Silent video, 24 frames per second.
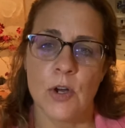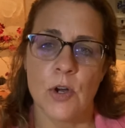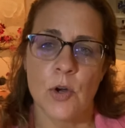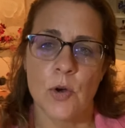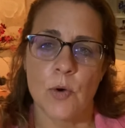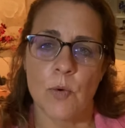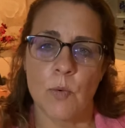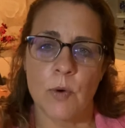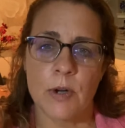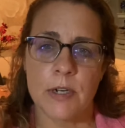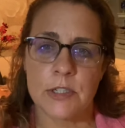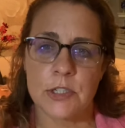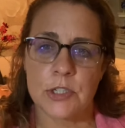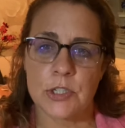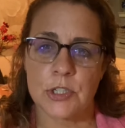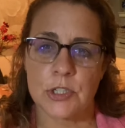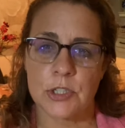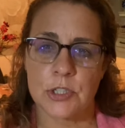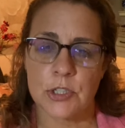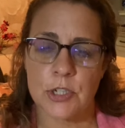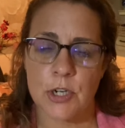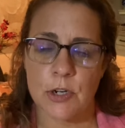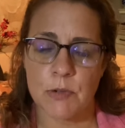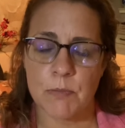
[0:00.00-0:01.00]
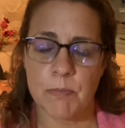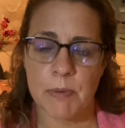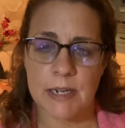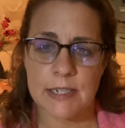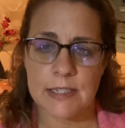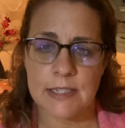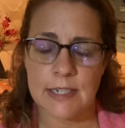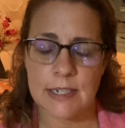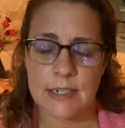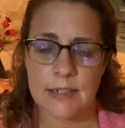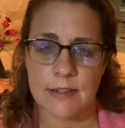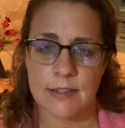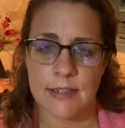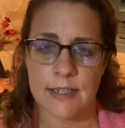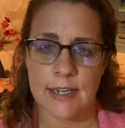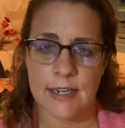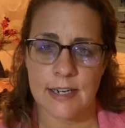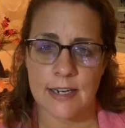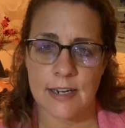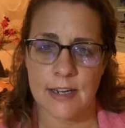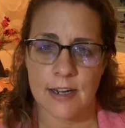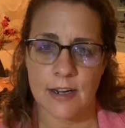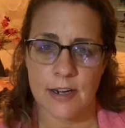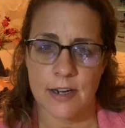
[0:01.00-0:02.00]
which showed
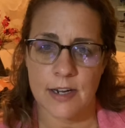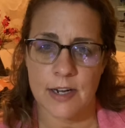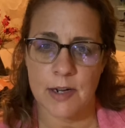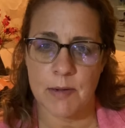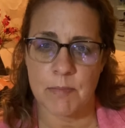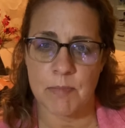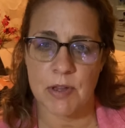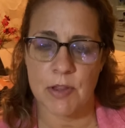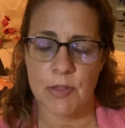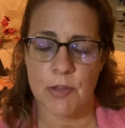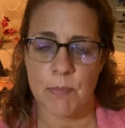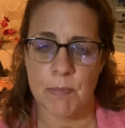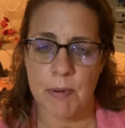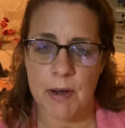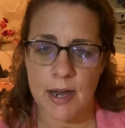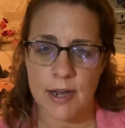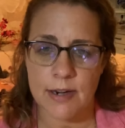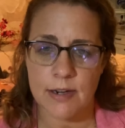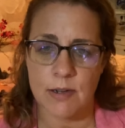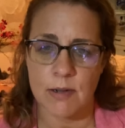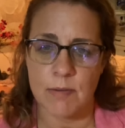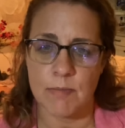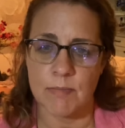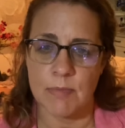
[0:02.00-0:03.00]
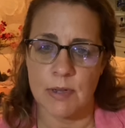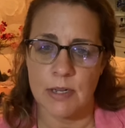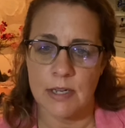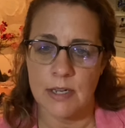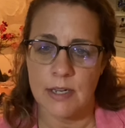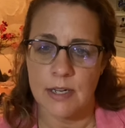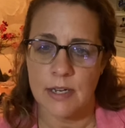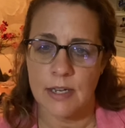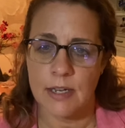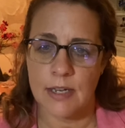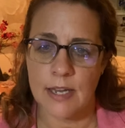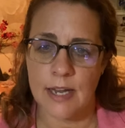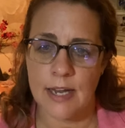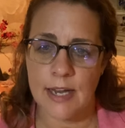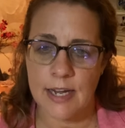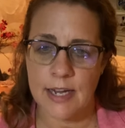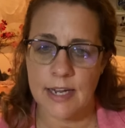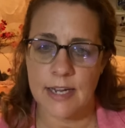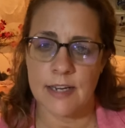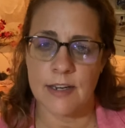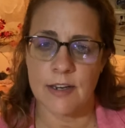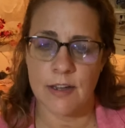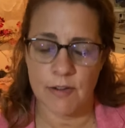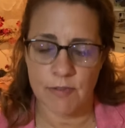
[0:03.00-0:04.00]
basically the bottom
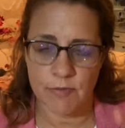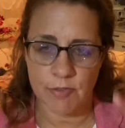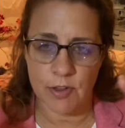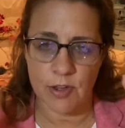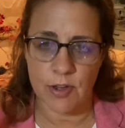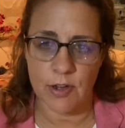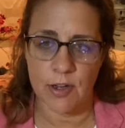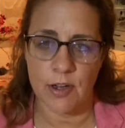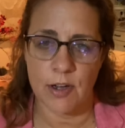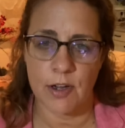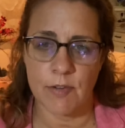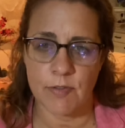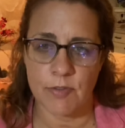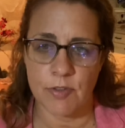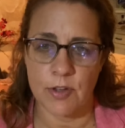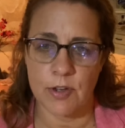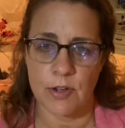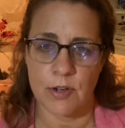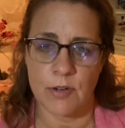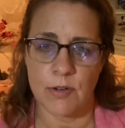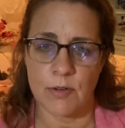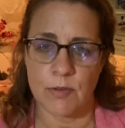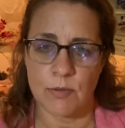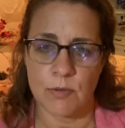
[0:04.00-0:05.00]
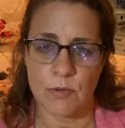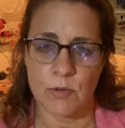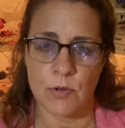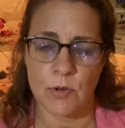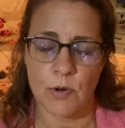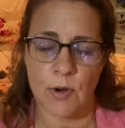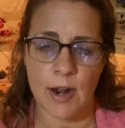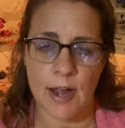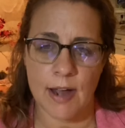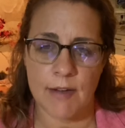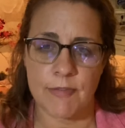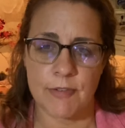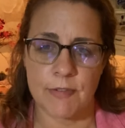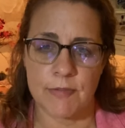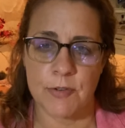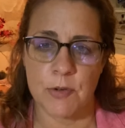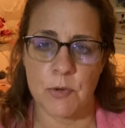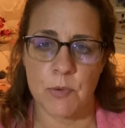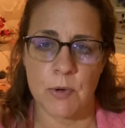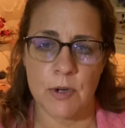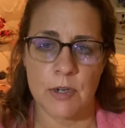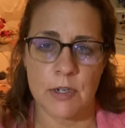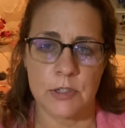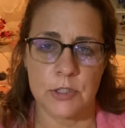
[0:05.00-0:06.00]
line of the graph, if
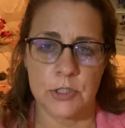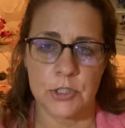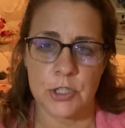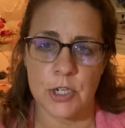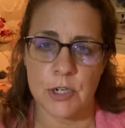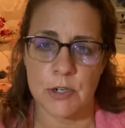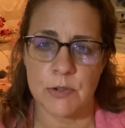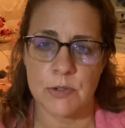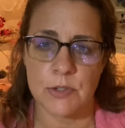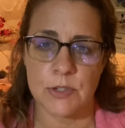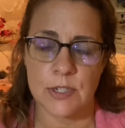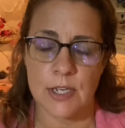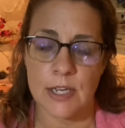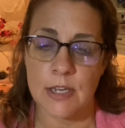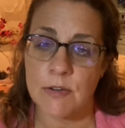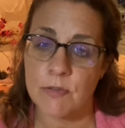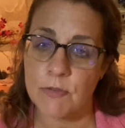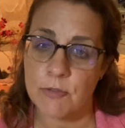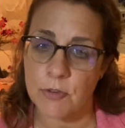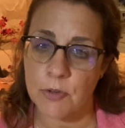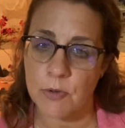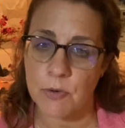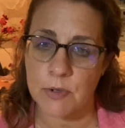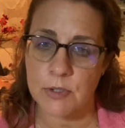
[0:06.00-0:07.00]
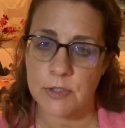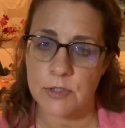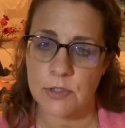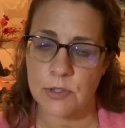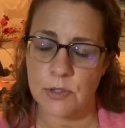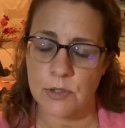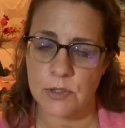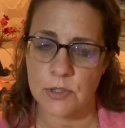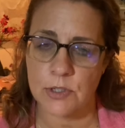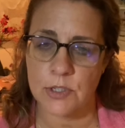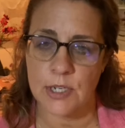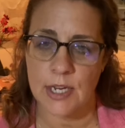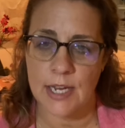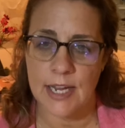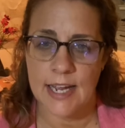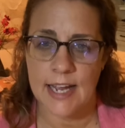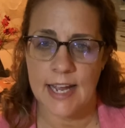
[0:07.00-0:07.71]
you will, shows influencers,